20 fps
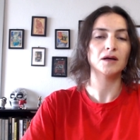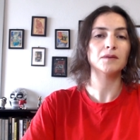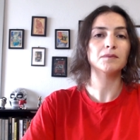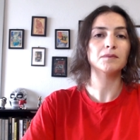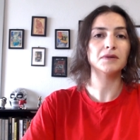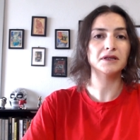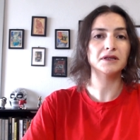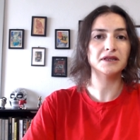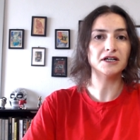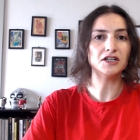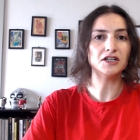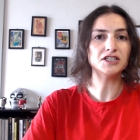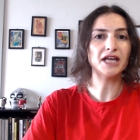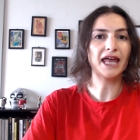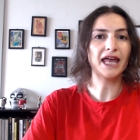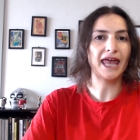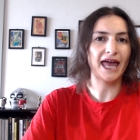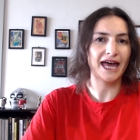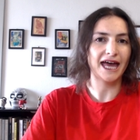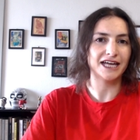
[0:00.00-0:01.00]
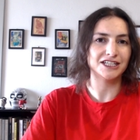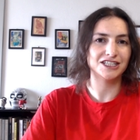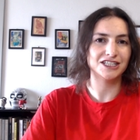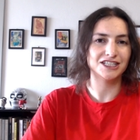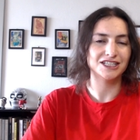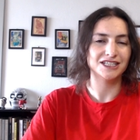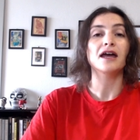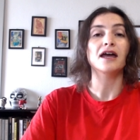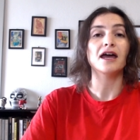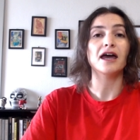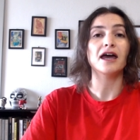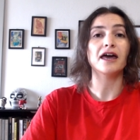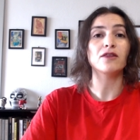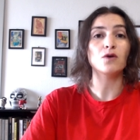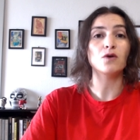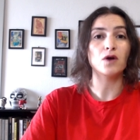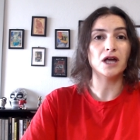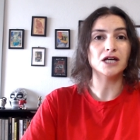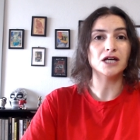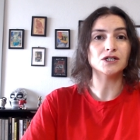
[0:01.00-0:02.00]
But there's a catch.
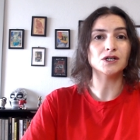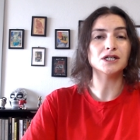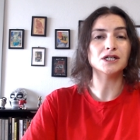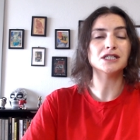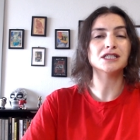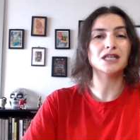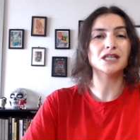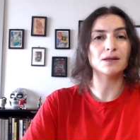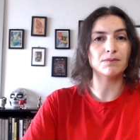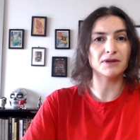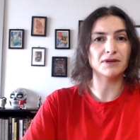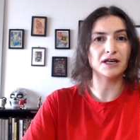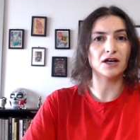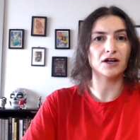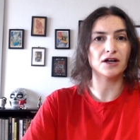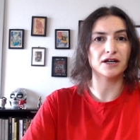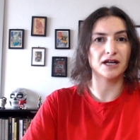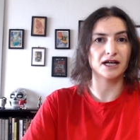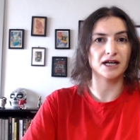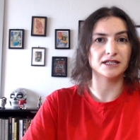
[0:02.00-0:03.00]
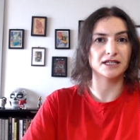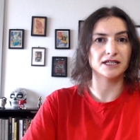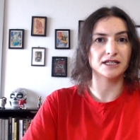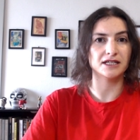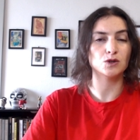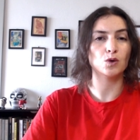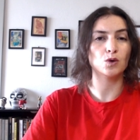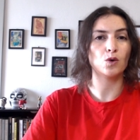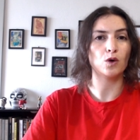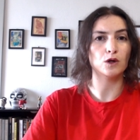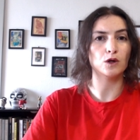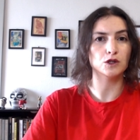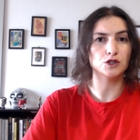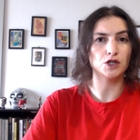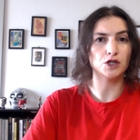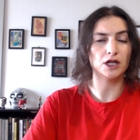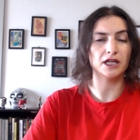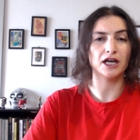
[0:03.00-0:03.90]
Education is deeply connected to cultural,